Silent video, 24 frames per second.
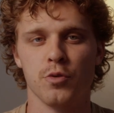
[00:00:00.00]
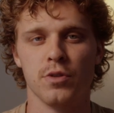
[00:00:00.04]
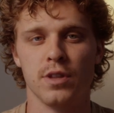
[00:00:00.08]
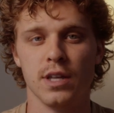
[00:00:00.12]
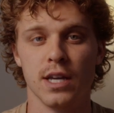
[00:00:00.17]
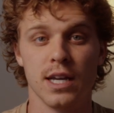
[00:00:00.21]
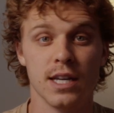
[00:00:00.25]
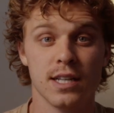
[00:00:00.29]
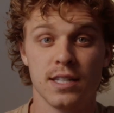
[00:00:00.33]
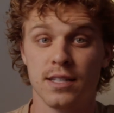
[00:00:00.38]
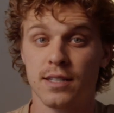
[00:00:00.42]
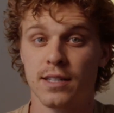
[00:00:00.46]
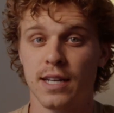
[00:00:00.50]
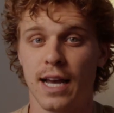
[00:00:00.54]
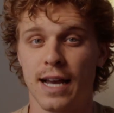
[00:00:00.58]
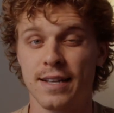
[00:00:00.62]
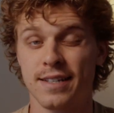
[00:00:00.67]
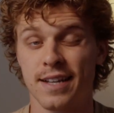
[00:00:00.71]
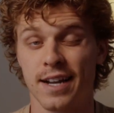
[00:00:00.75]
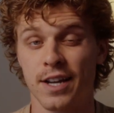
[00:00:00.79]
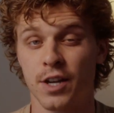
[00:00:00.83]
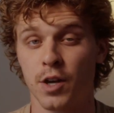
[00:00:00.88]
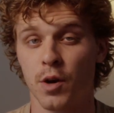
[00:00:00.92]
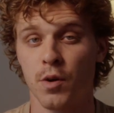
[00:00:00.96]
this as
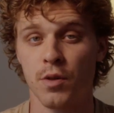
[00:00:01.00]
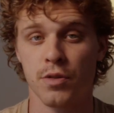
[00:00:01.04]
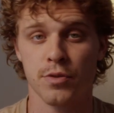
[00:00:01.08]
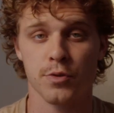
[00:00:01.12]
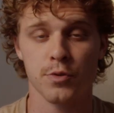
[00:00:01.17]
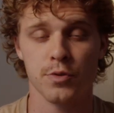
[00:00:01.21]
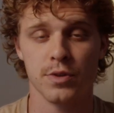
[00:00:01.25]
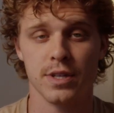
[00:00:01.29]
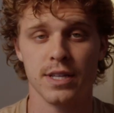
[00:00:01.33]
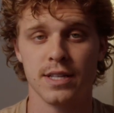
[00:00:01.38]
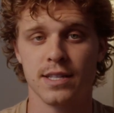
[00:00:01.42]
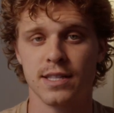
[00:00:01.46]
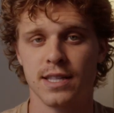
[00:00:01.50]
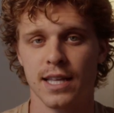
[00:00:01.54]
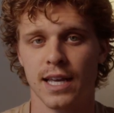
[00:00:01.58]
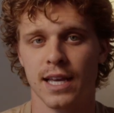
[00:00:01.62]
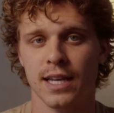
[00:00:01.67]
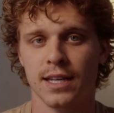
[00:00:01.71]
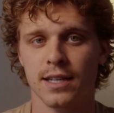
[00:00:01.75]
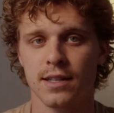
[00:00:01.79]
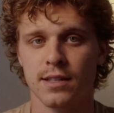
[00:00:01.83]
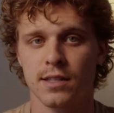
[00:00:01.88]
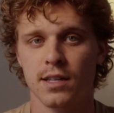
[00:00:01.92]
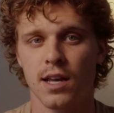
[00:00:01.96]
I go through these
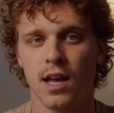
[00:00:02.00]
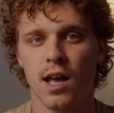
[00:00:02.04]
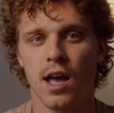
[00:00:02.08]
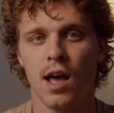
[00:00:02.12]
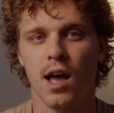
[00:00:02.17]
things.